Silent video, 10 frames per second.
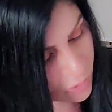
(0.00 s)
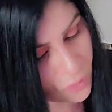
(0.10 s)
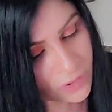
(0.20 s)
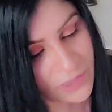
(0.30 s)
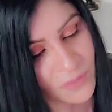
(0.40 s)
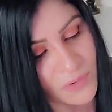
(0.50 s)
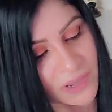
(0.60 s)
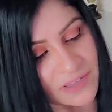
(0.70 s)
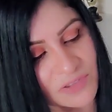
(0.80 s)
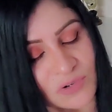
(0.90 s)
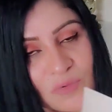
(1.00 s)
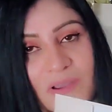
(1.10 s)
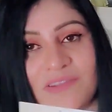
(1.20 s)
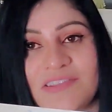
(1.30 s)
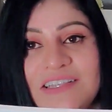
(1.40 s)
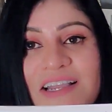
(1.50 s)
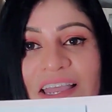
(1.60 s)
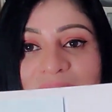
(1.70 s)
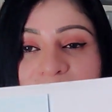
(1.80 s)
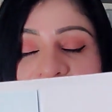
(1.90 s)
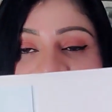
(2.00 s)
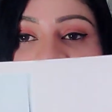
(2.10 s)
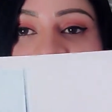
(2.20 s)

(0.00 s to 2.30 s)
Okay, oh guys, you know when you see the headband, so